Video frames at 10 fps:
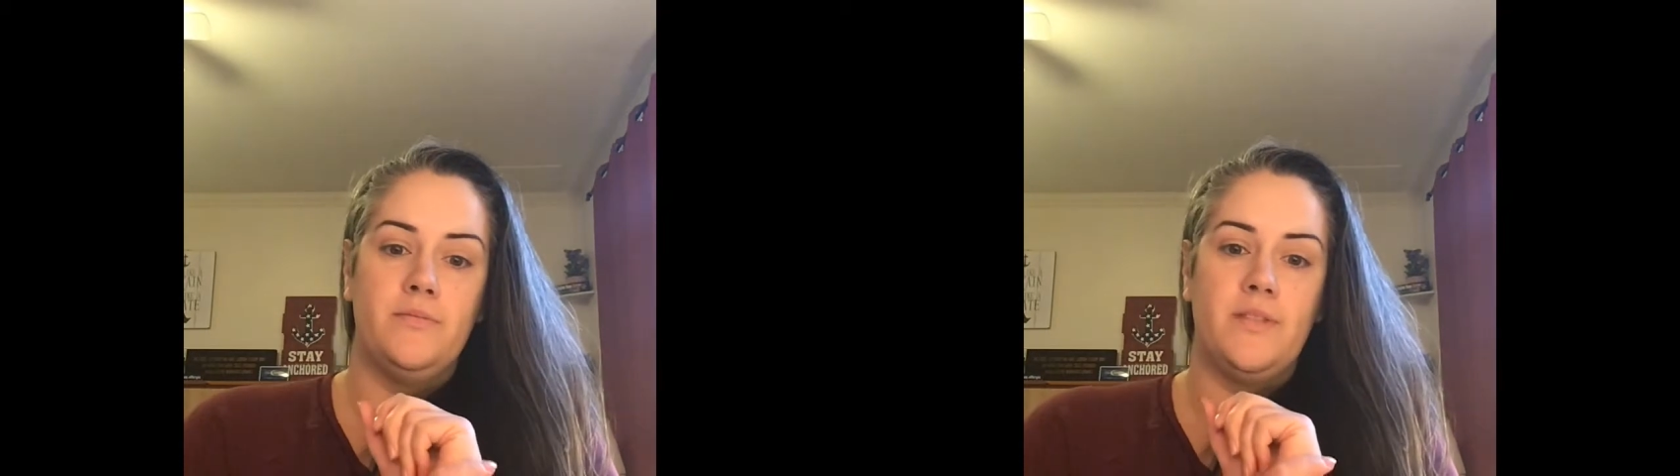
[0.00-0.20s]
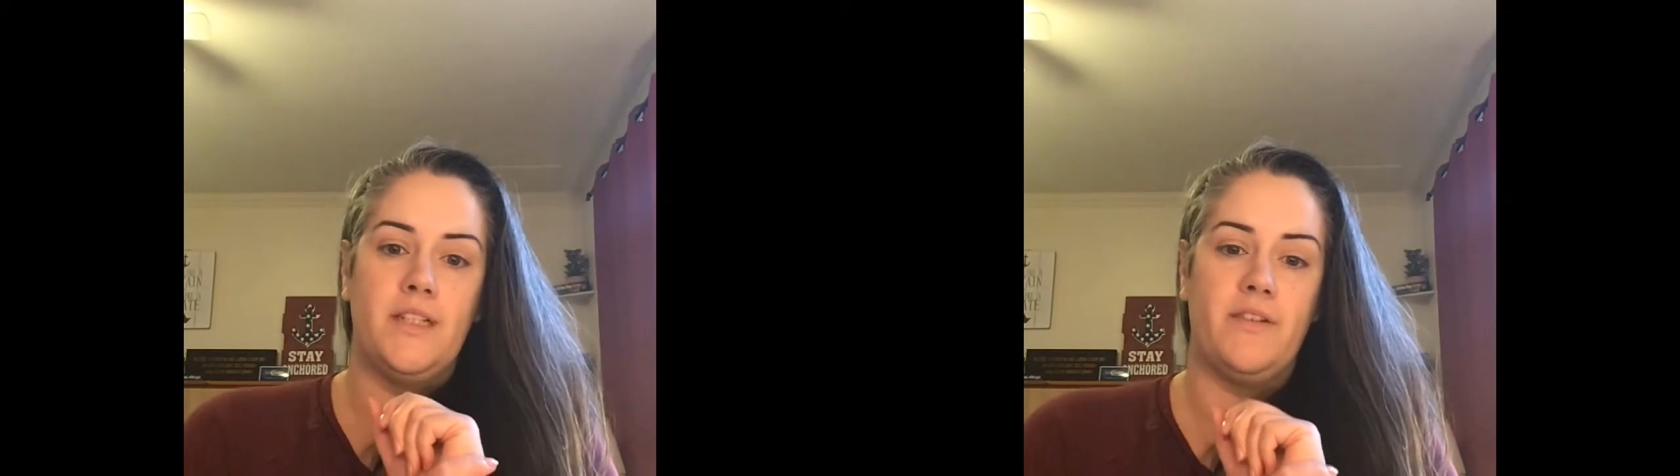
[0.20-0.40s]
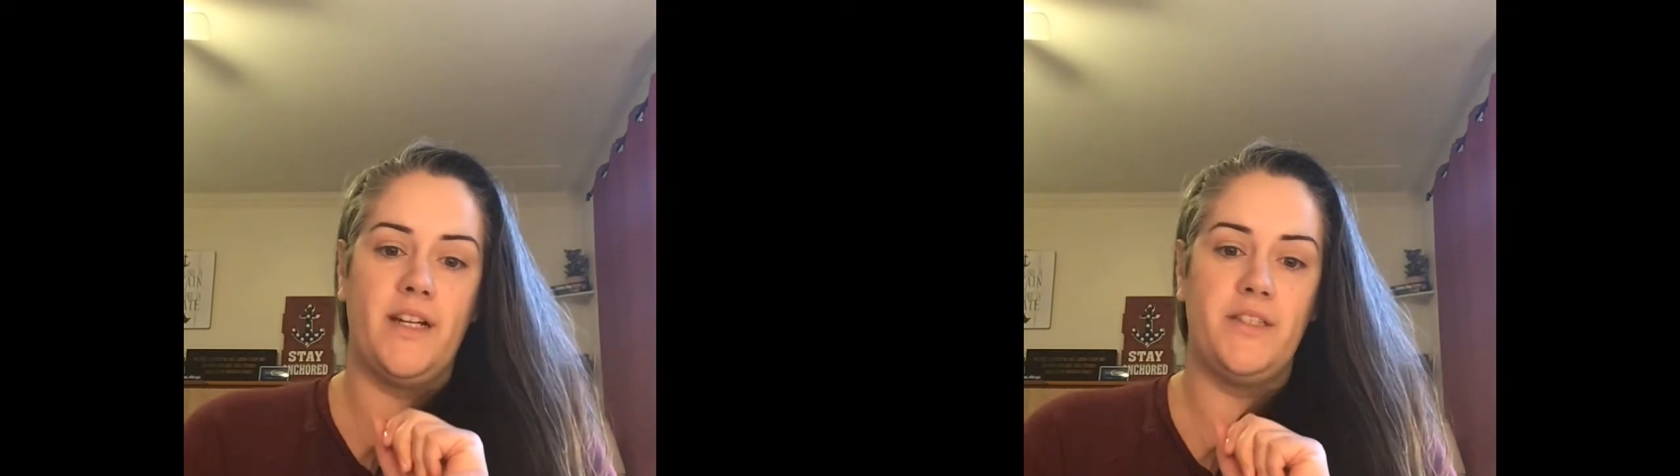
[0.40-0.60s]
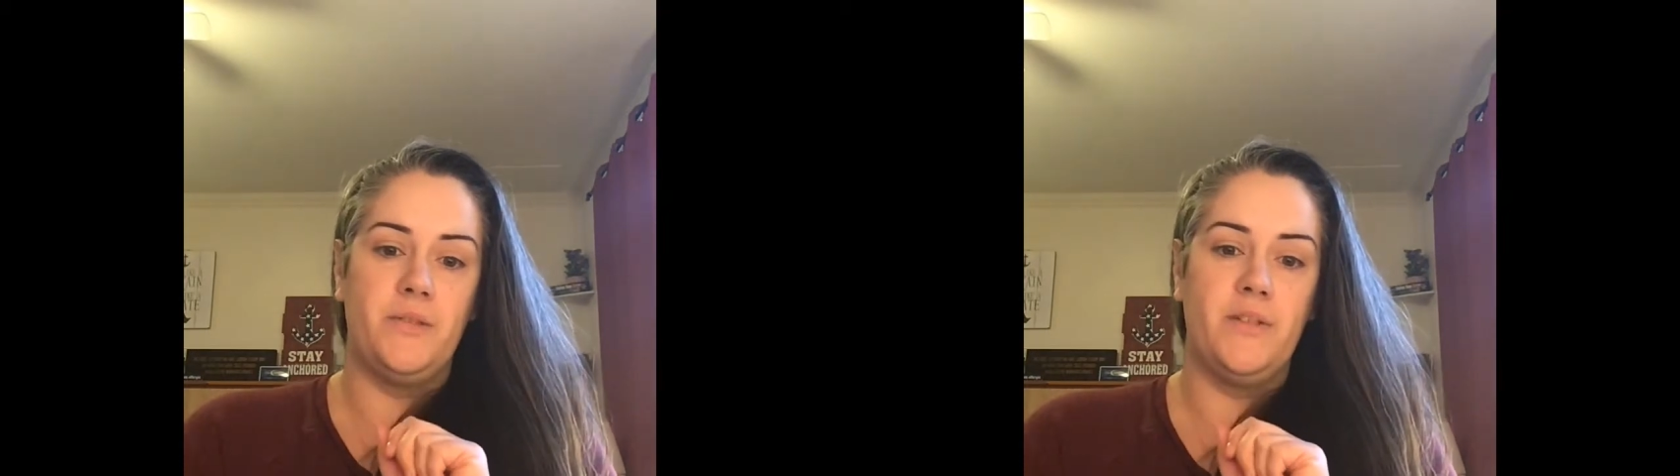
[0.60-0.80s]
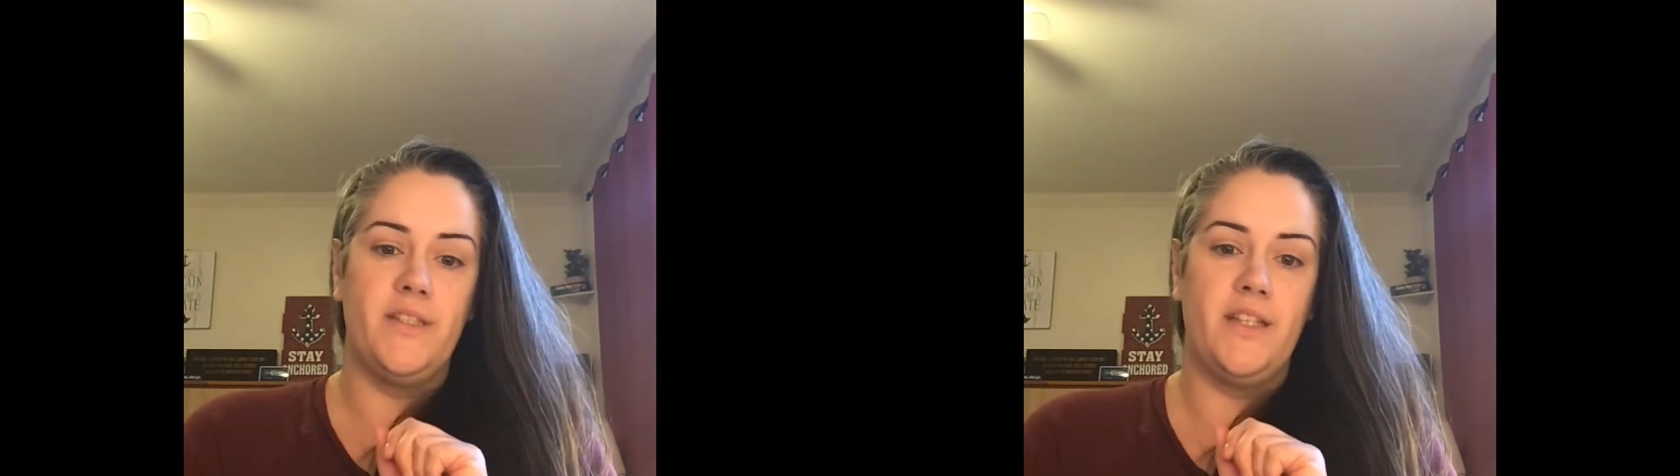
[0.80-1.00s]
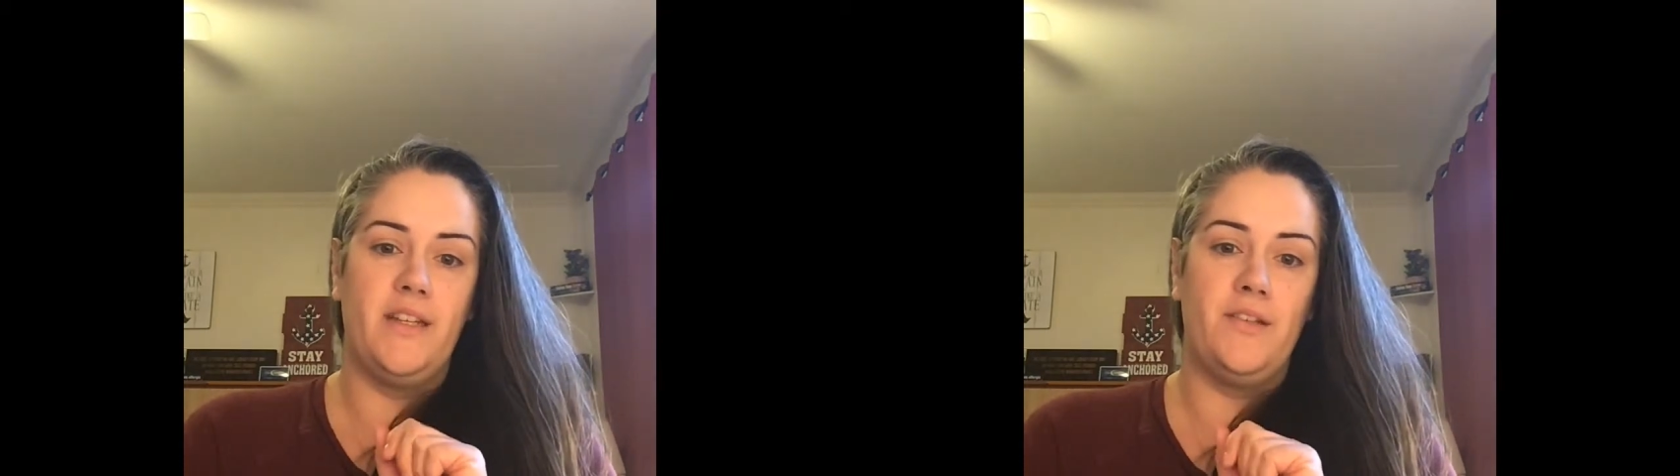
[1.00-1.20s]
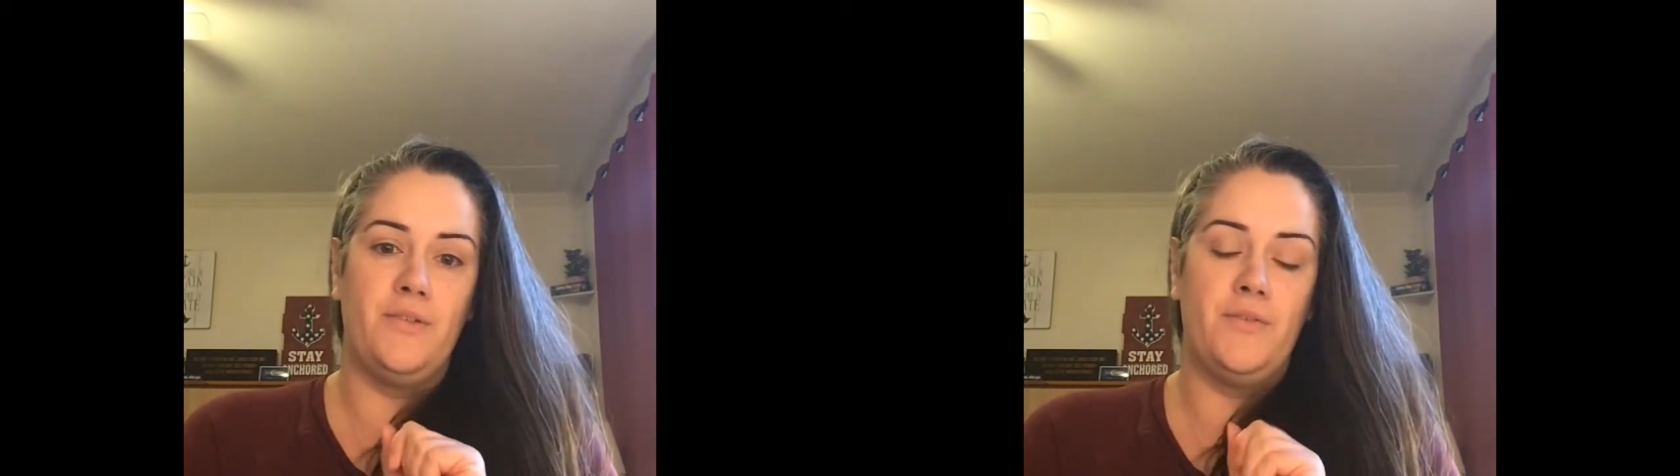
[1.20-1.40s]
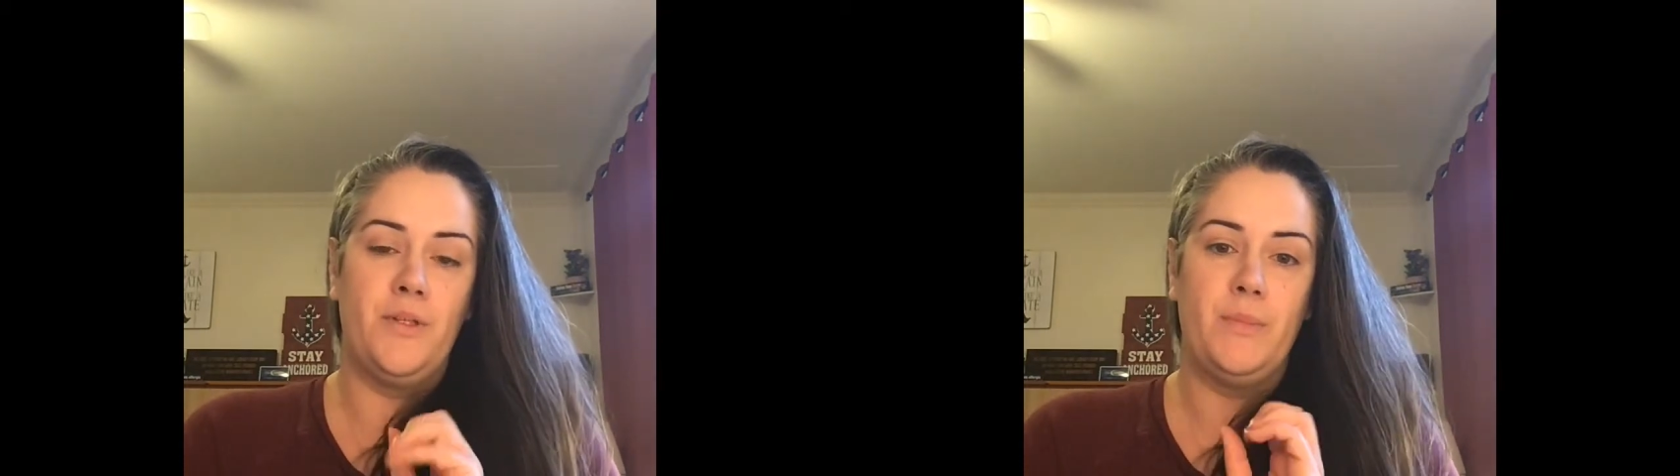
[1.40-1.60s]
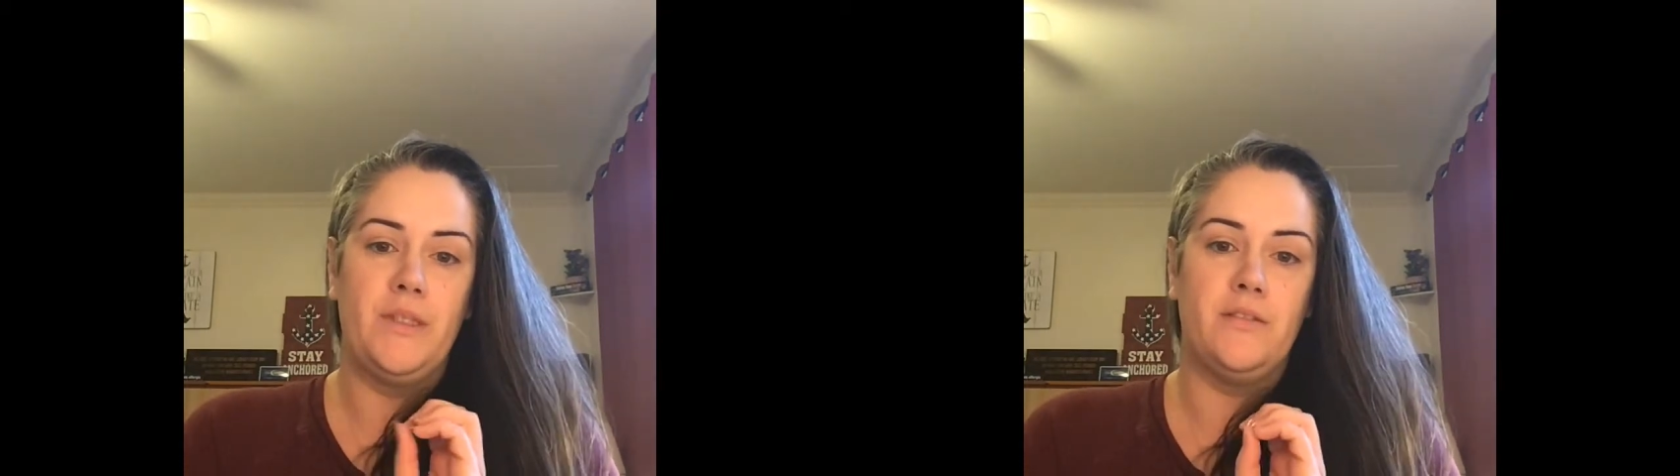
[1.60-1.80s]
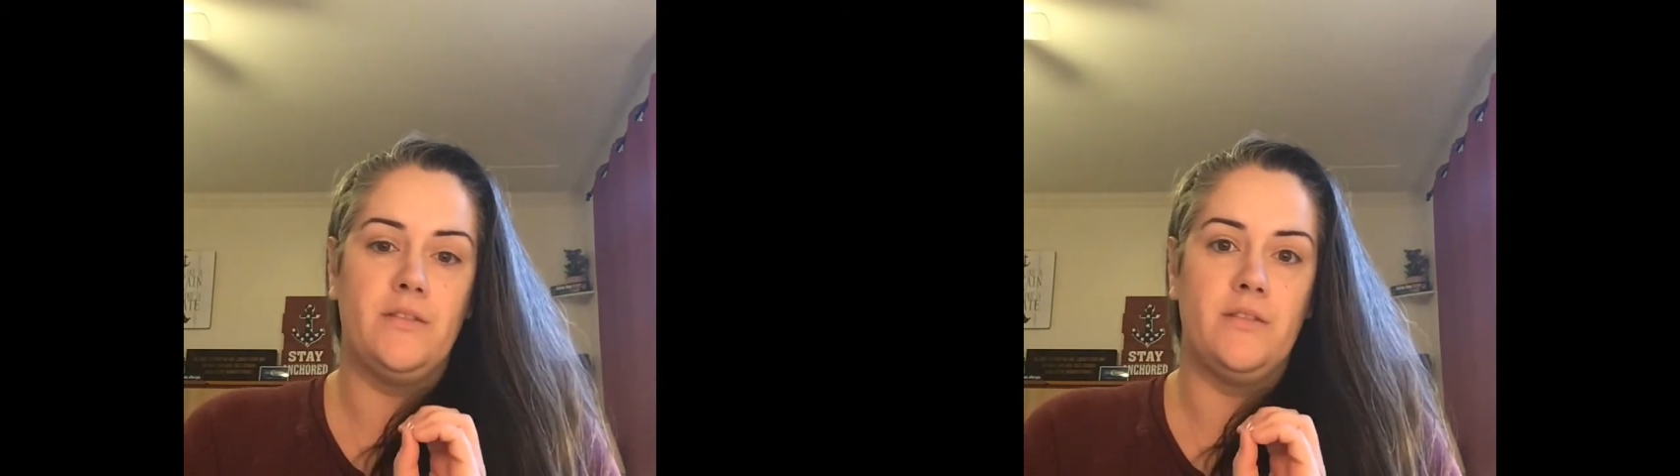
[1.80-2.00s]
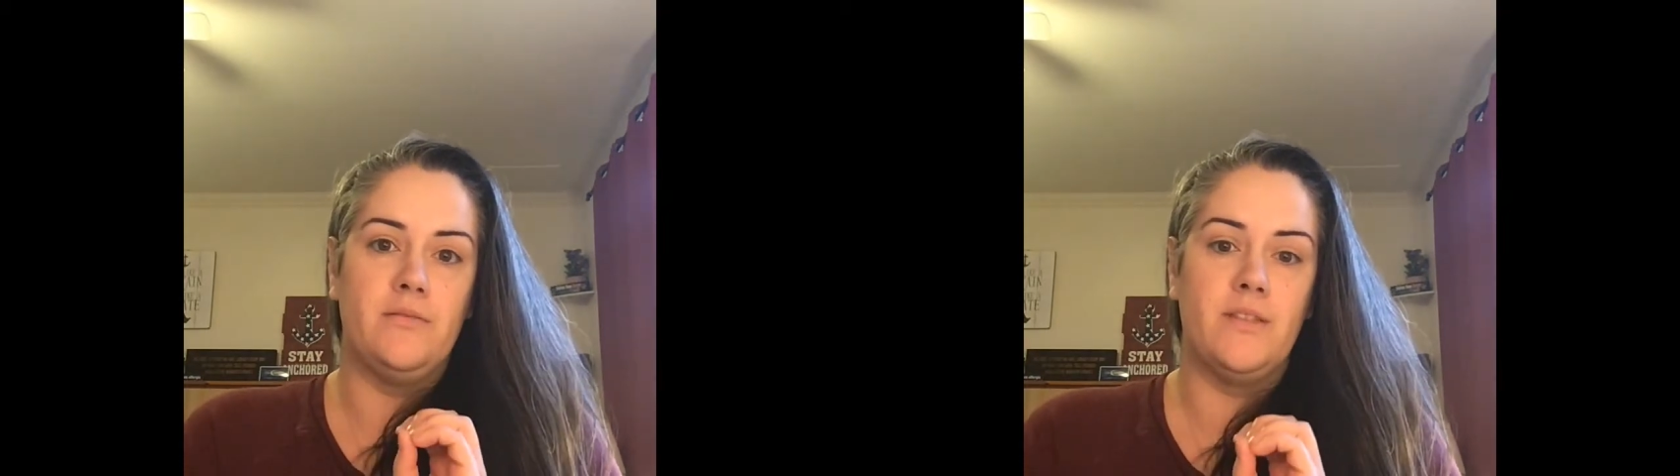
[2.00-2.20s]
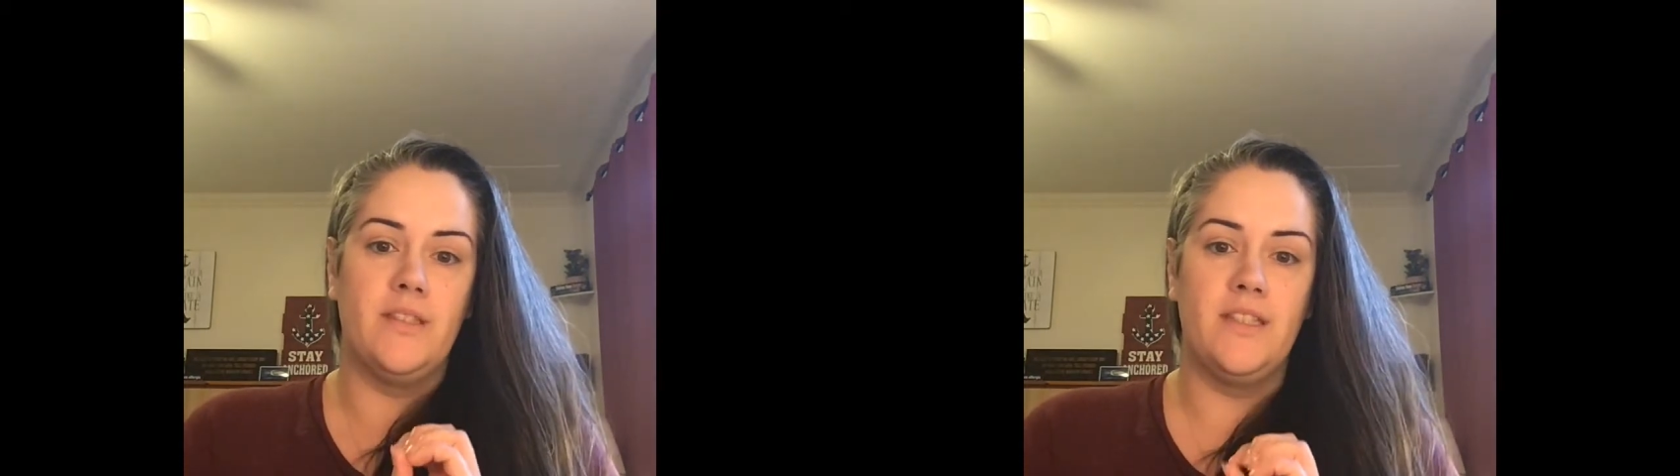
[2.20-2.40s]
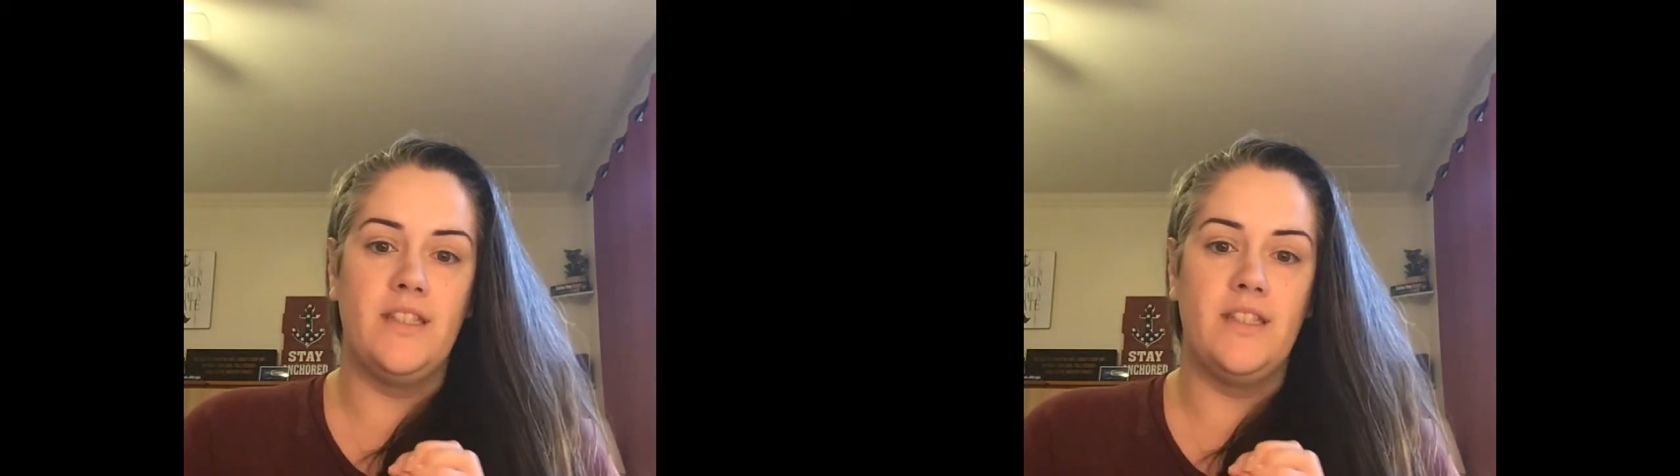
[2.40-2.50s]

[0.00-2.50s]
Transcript: get right into it and film a little